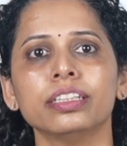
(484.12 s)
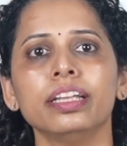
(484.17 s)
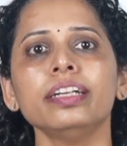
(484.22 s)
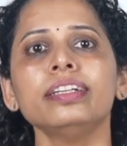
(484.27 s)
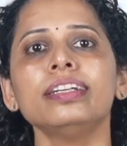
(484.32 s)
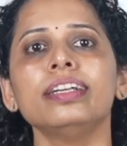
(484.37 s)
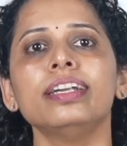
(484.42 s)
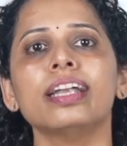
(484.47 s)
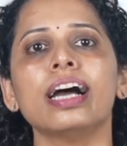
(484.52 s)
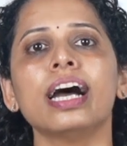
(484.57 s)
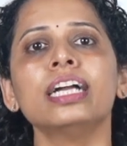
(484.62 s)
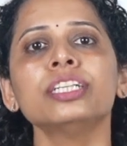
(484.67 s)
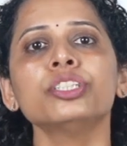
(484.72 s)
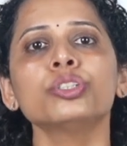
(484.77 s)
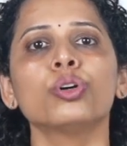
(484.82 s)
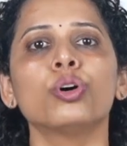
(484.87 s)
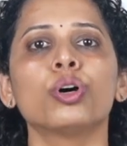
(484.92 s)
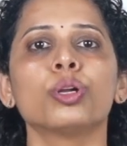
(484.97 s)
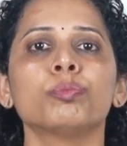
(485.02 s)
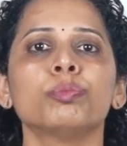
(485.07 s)
that
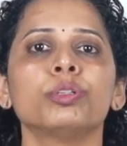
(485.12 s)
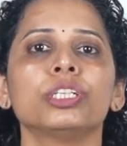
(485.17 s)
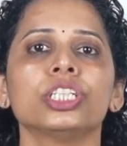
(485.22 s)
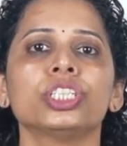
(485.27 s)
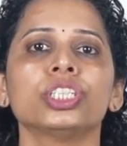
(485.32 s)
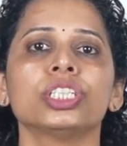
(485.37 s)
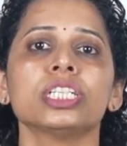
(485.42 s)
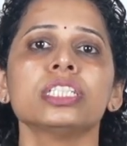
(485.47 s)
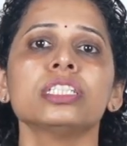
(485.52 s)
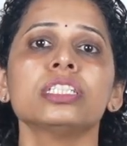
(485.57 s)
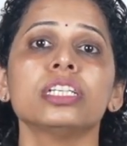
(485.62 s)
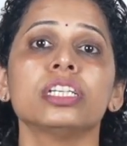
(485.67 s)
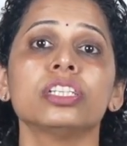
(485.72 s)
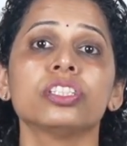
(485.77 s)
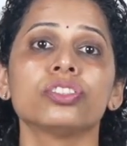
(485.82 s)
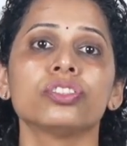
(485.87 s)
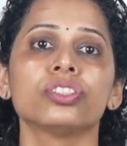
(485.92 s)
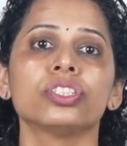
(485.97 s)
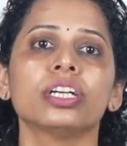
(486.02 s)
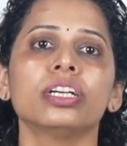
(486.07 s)
large corporations
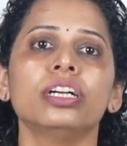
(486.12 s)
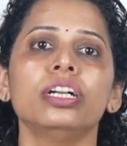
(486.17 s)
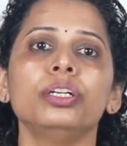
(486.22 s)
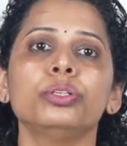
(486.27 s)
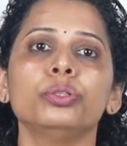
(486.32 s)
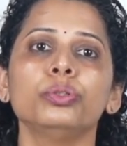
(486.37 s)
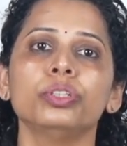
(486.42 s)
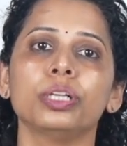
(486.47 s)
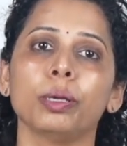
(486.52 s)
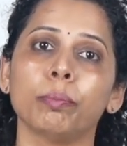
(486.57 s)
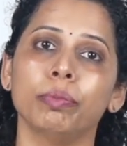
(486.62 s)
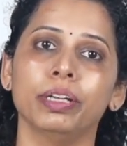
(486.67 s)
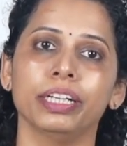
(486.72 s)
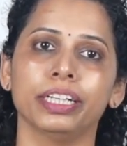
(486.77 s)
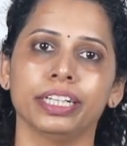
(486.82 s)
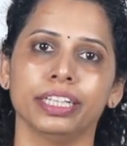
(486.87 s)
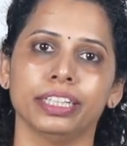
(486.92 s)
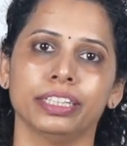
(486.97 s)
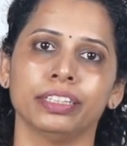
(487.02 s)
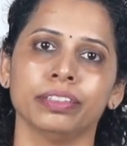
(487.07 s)
struggle to
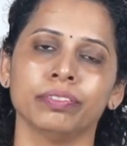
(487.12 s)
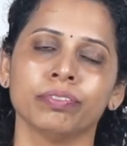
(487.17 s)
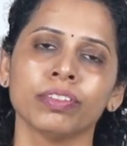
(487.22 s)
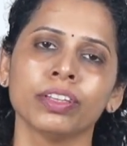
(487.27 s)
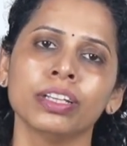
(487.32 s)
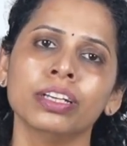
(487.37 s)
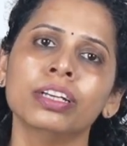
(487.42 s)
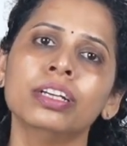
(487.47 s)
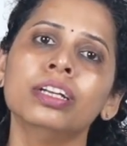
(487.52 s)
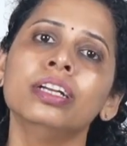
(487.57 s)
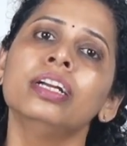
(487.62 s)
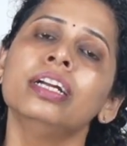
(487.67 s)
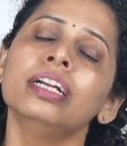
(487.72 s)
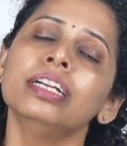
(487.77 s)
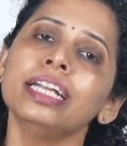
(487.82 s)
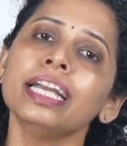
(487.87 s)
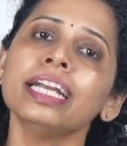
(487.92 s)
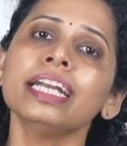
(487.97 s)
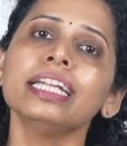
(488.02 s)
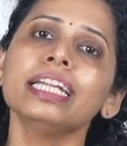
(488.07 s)
replicate.
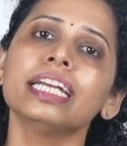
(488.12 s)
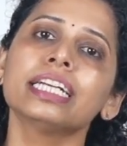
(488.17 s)
Take an